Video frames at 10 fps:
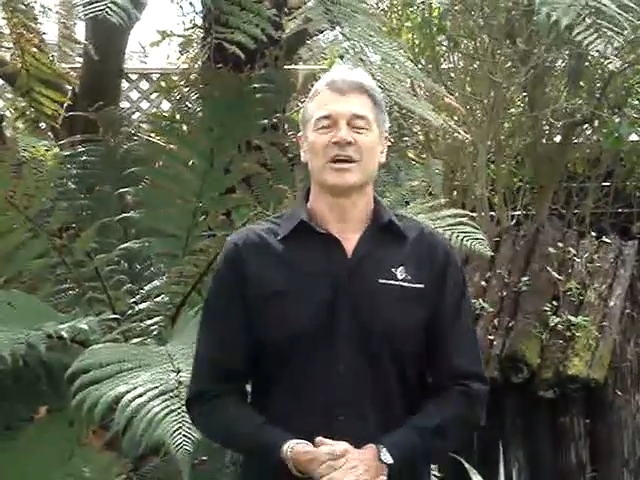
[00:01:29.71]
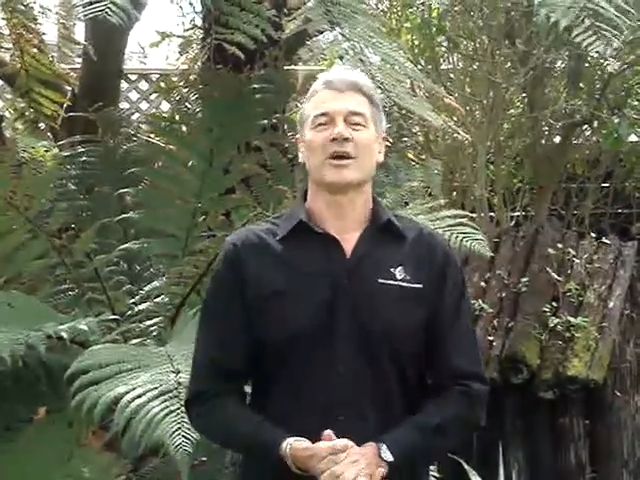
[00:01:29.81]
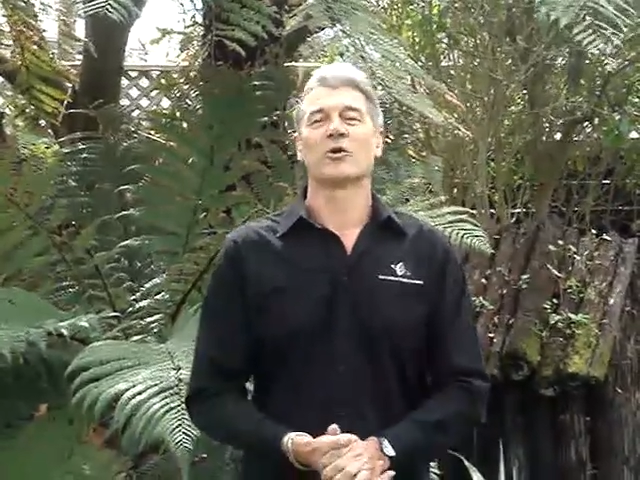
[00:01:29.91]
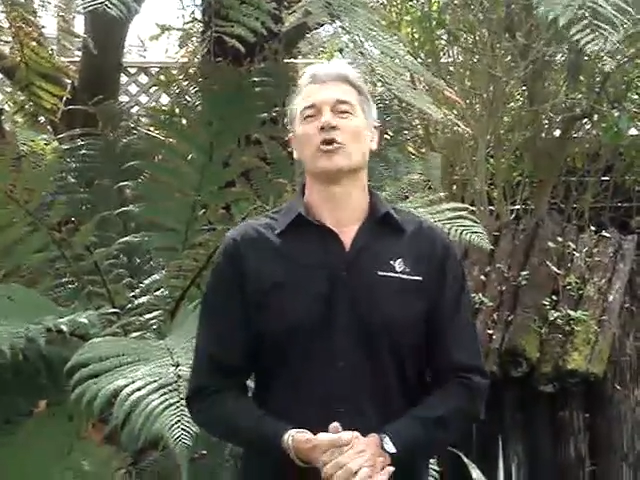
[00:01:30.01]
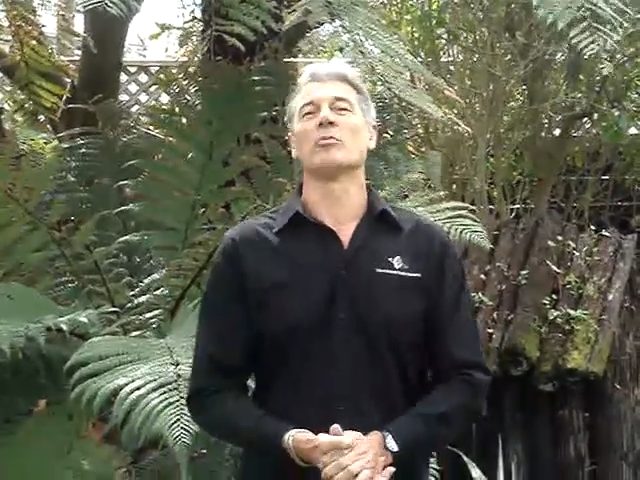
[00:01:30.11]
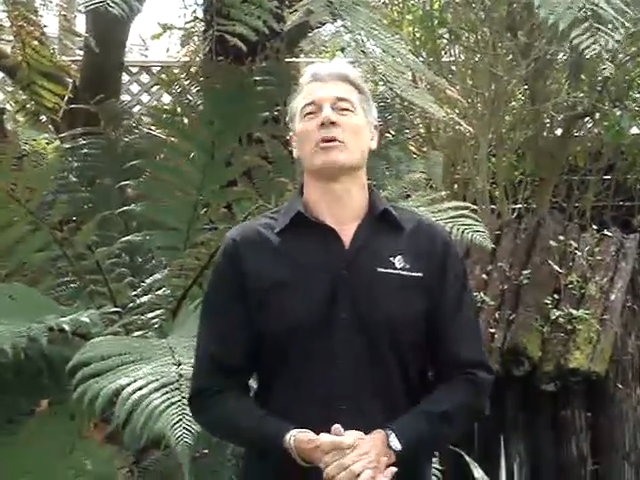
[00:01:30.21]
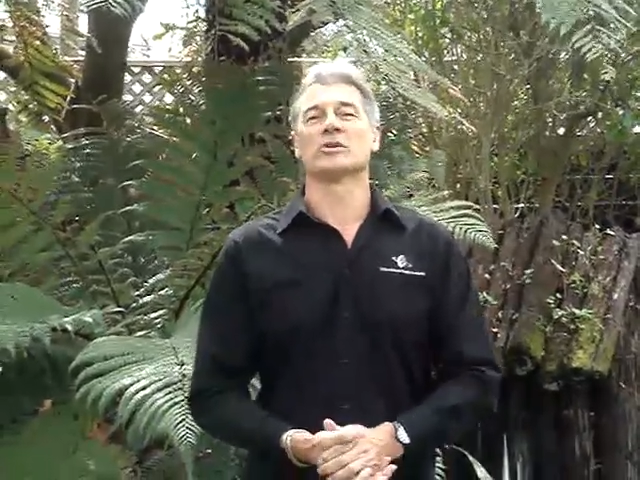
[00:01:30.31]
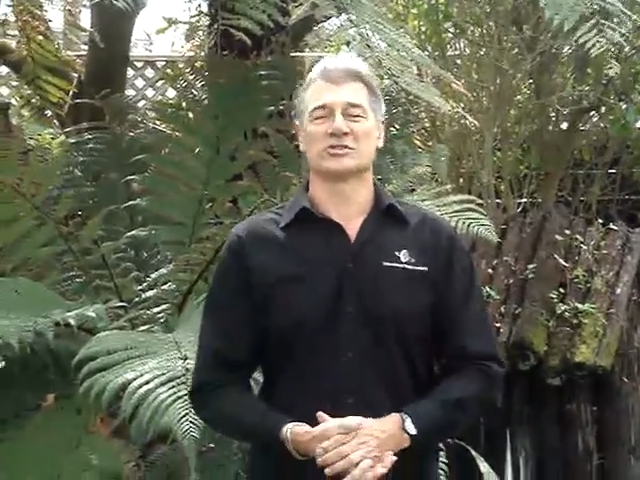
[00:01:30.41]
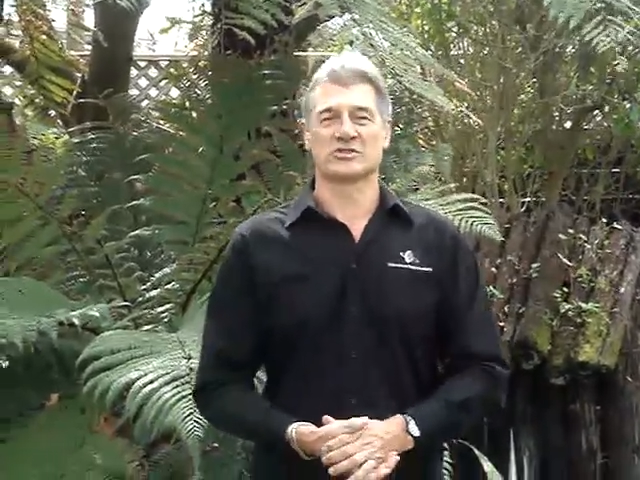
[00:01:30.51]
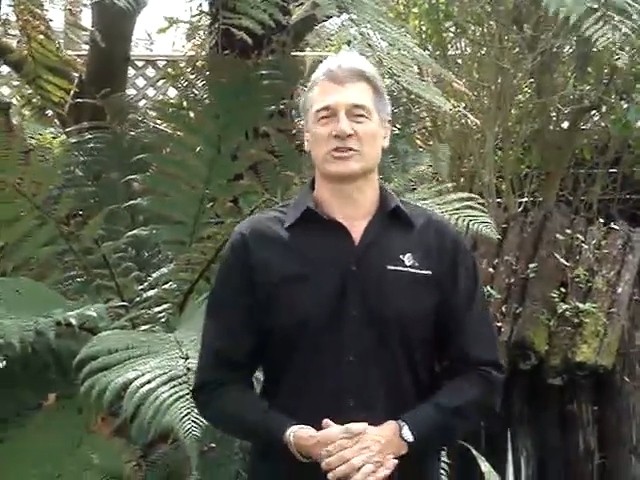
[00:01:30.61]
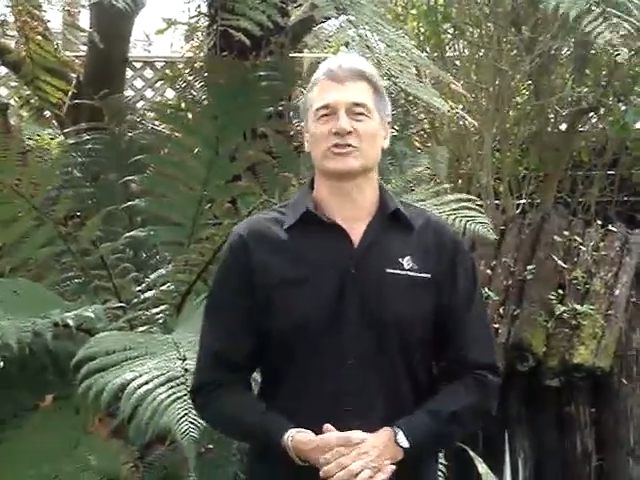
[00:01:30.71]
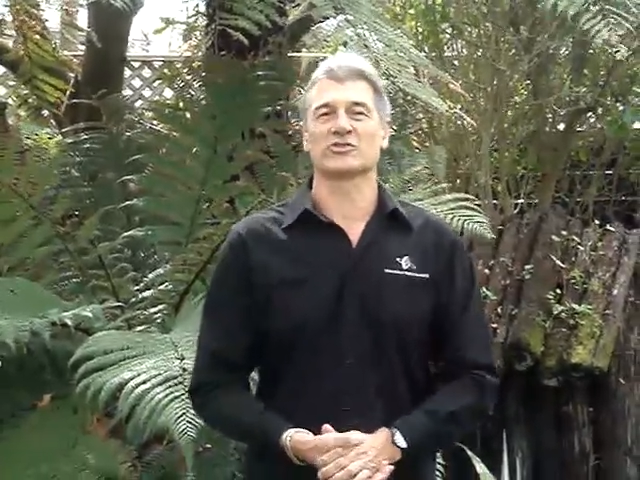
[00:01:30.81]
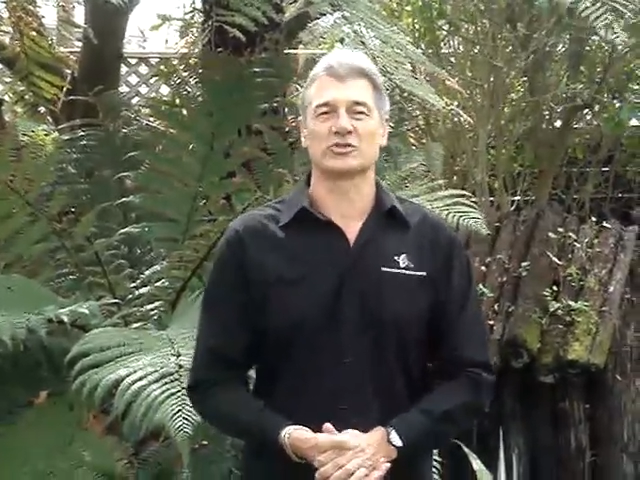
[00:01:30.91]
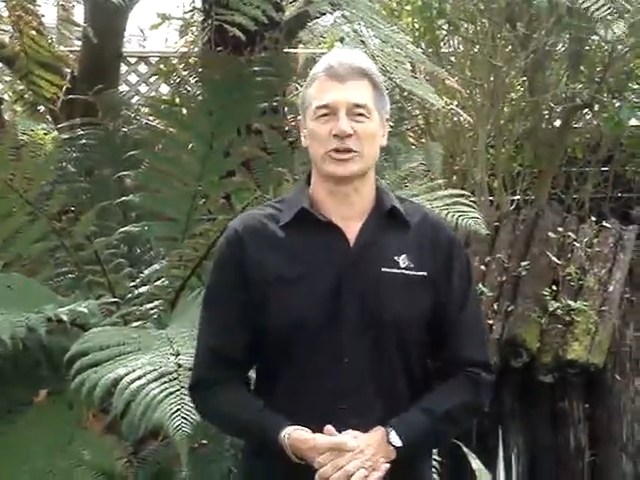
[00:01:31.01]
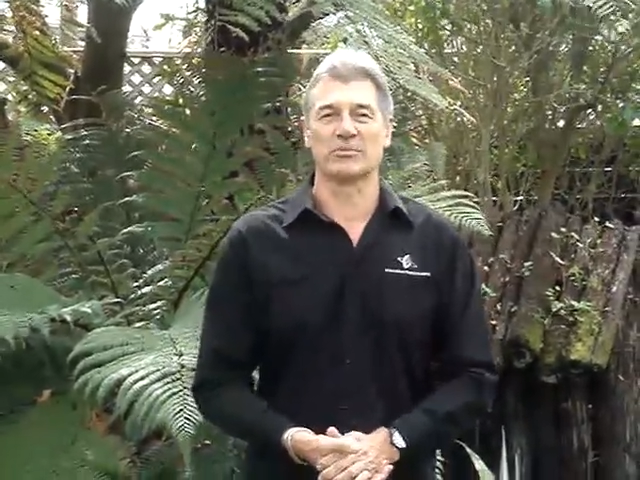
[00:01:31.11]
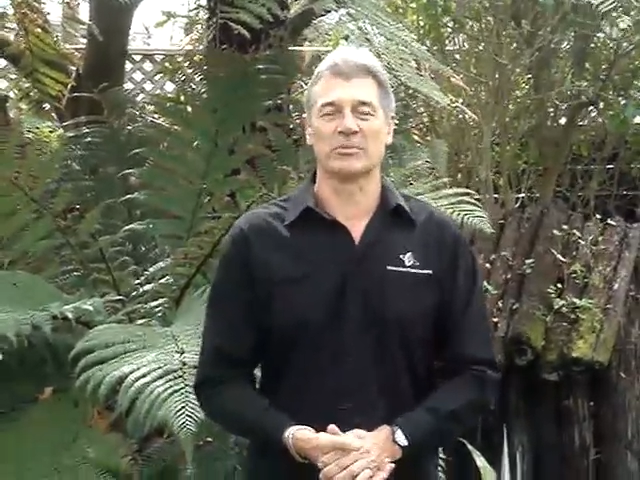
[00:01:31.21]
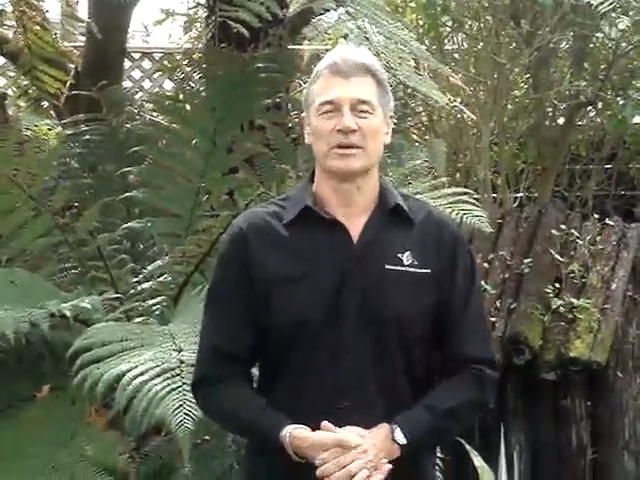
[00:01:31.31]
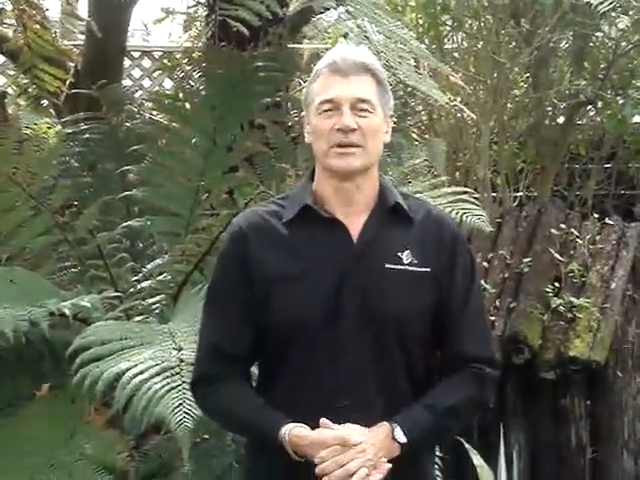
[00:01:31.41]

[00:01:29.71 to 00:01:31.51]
are almost as extreme